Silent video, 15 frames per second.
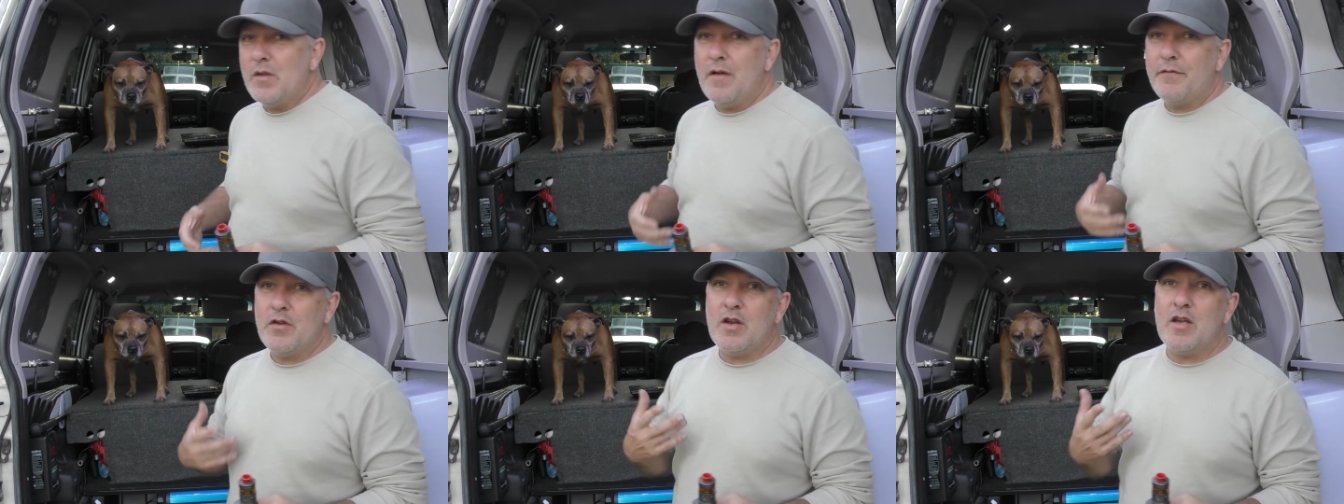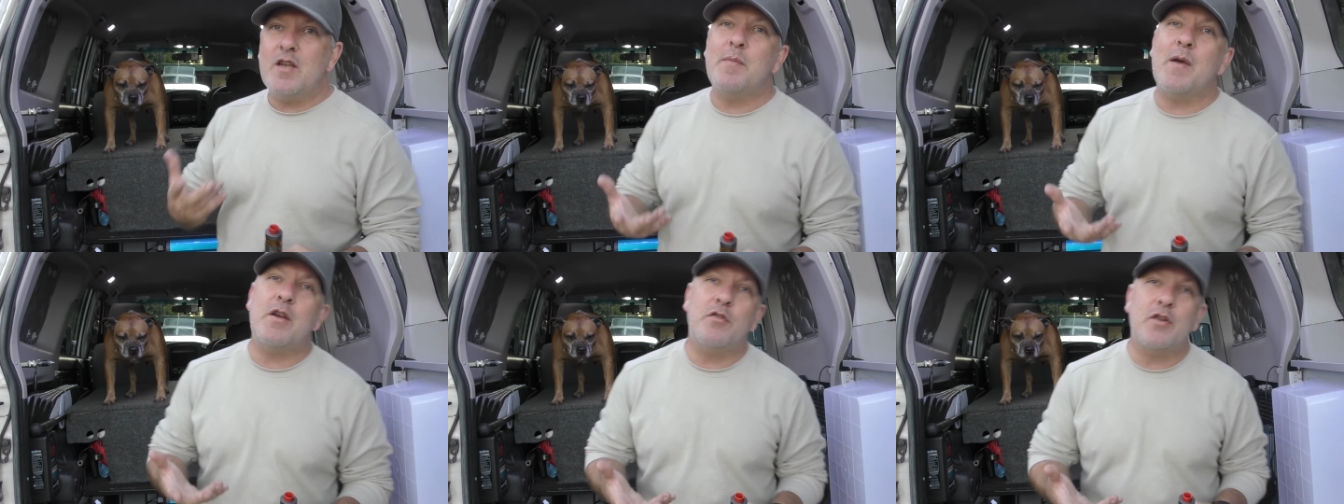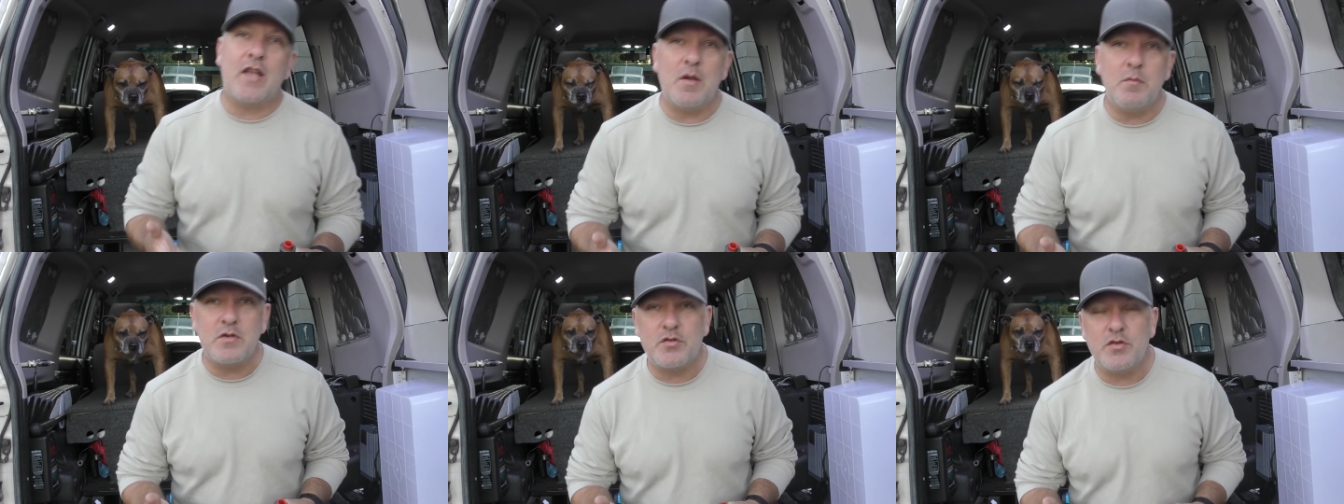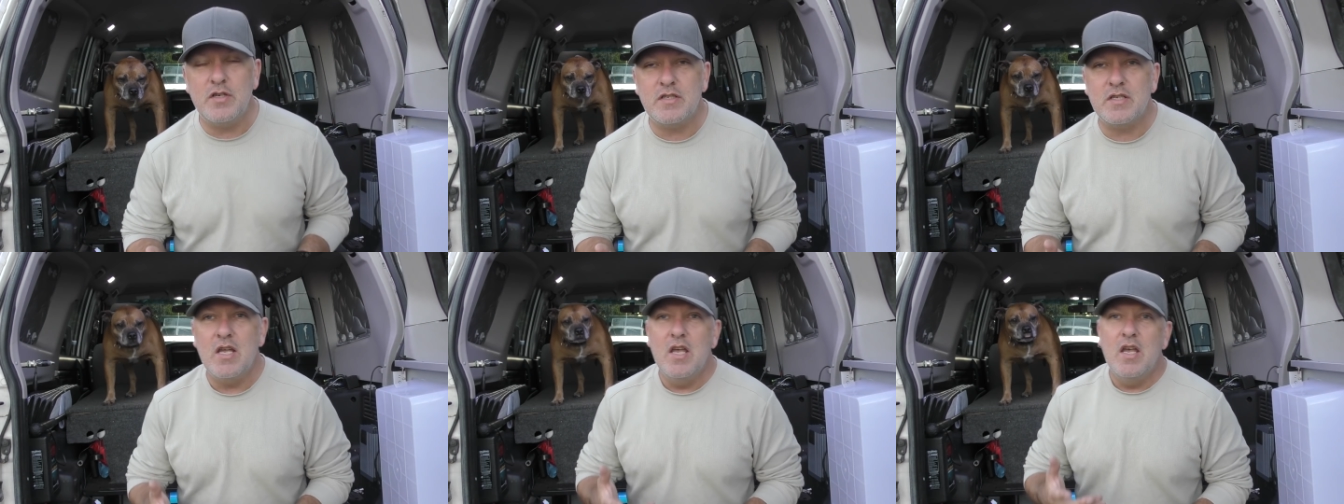Now if you know your battery
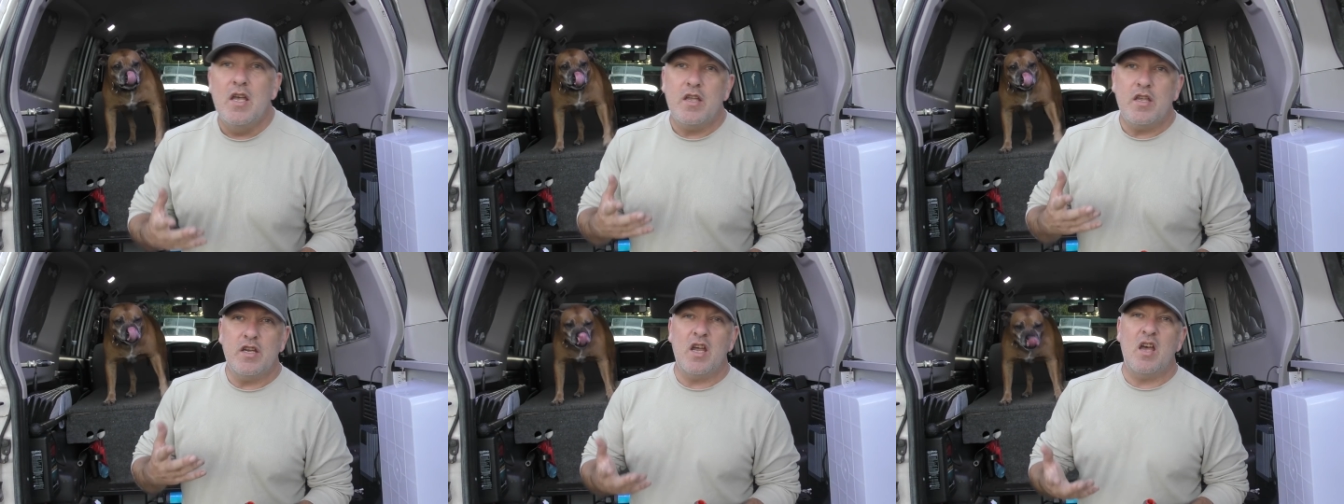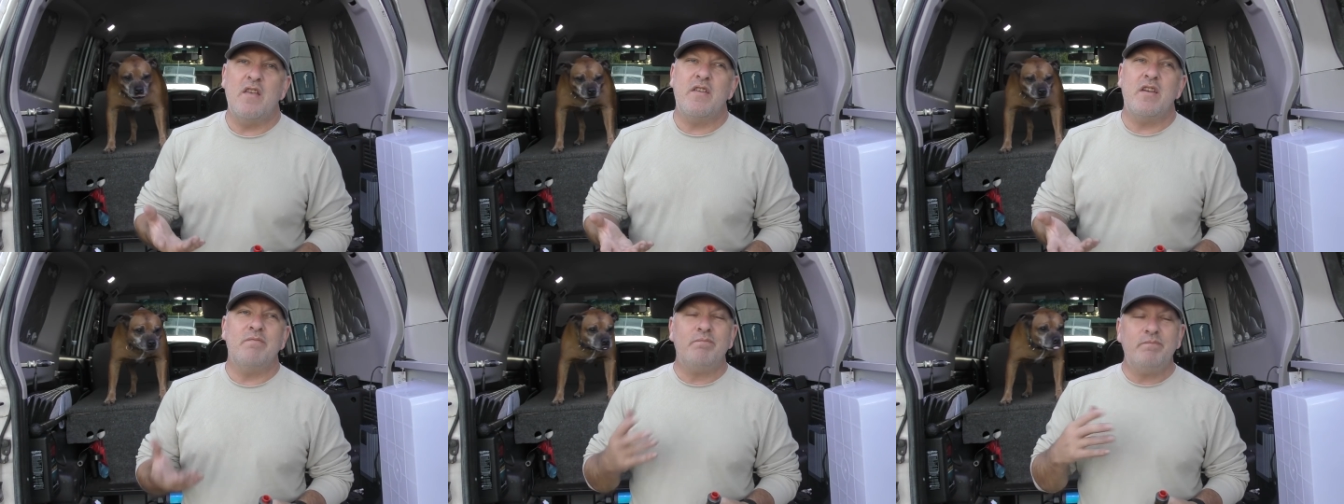chemistries, you know that